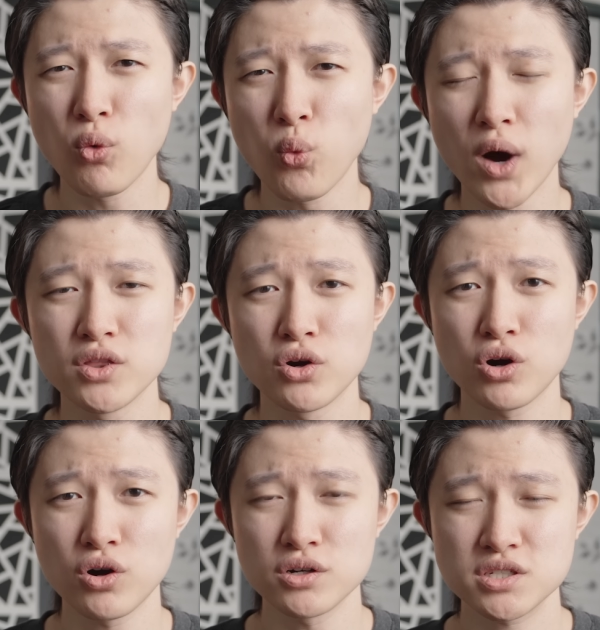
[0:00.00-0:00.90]
one
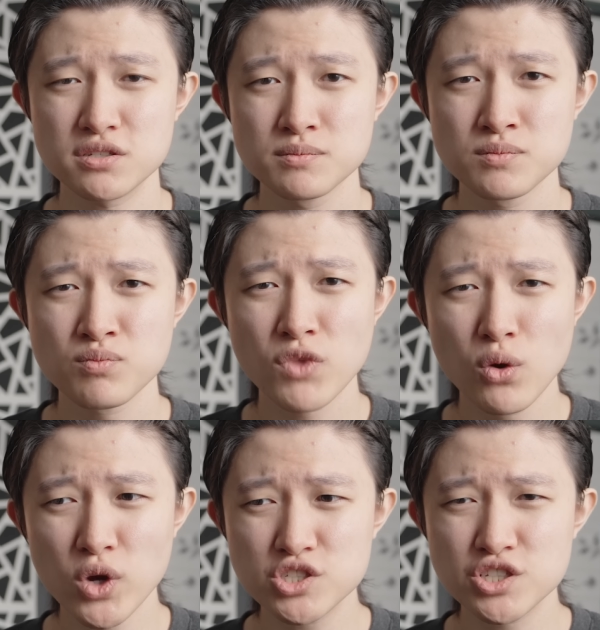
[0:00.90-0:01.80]
hertz,
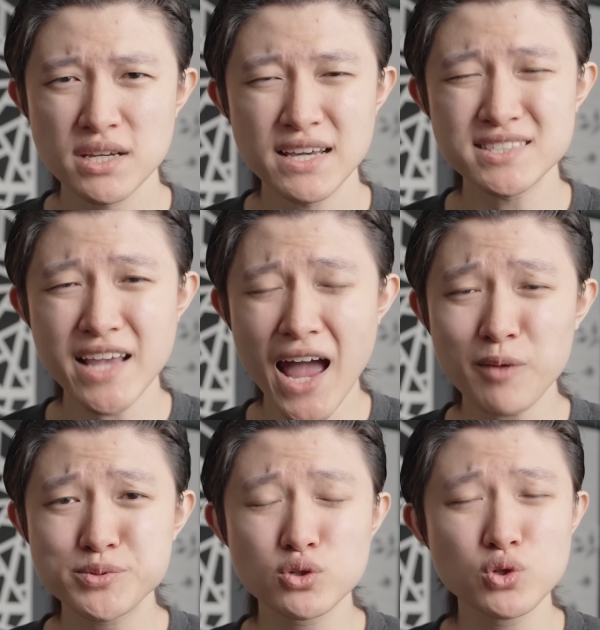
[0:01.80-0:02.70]
which is
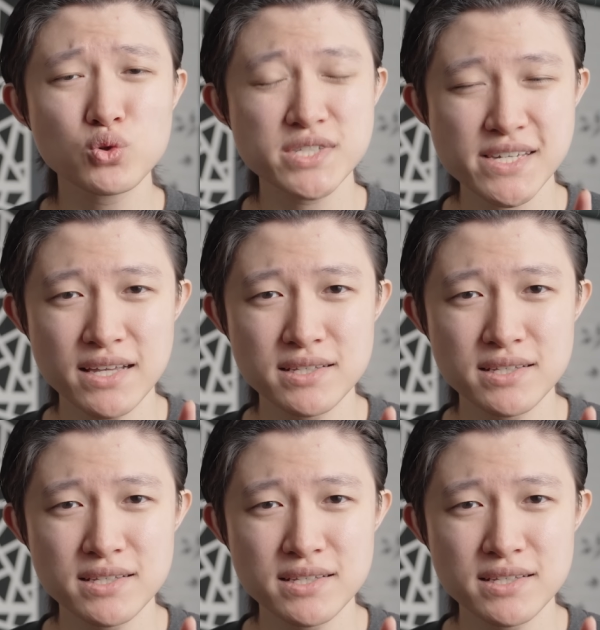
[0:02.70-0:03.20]
absolutely